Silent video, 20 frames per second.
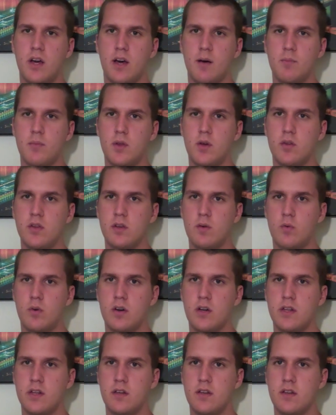I'm the only
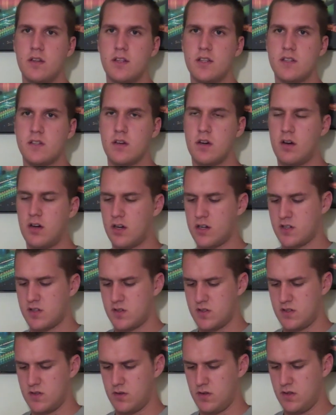one that
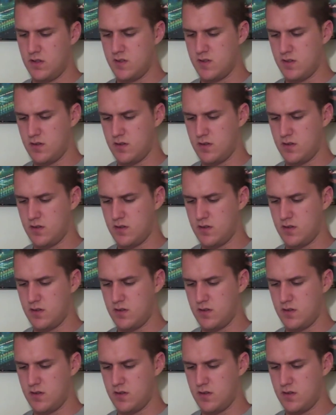talks during these